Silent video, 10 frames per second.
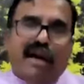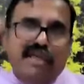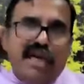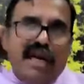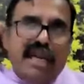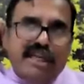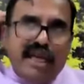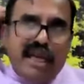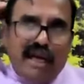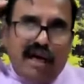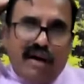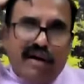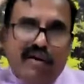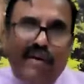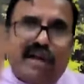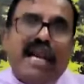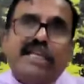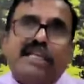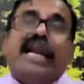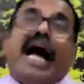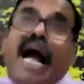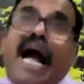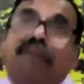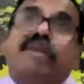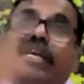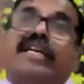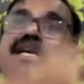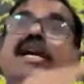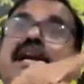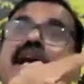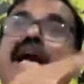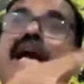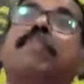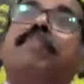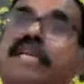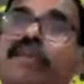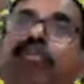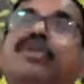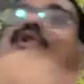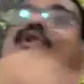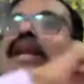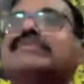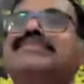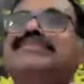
transcendental relation or relation that I am the transcendental reality happens in the buddhi only.